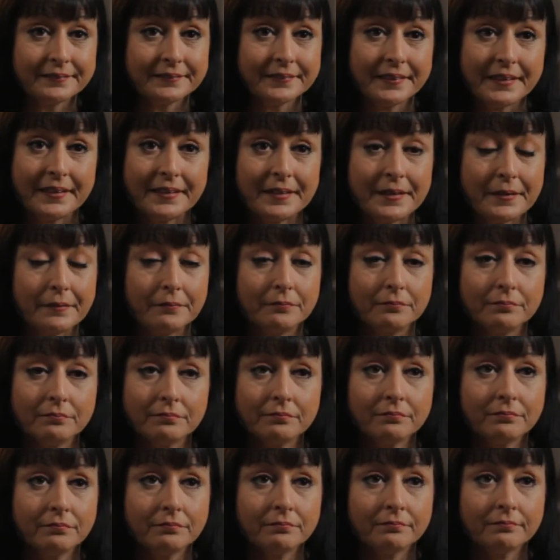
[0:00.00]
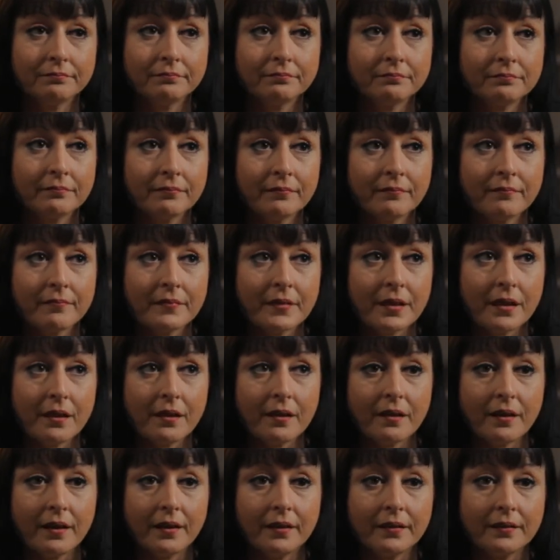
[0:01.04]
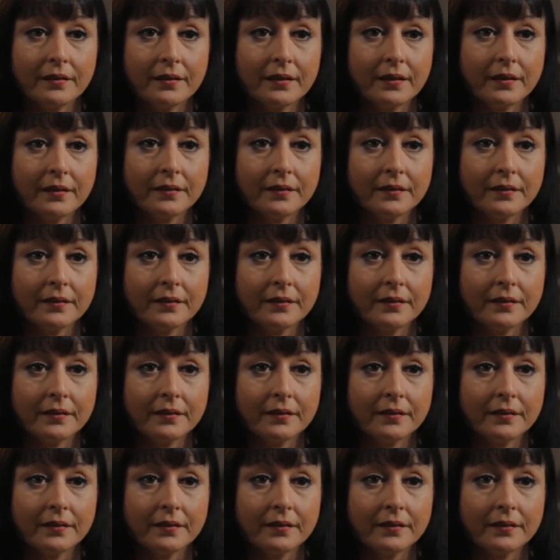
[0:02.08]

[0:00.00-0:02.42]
and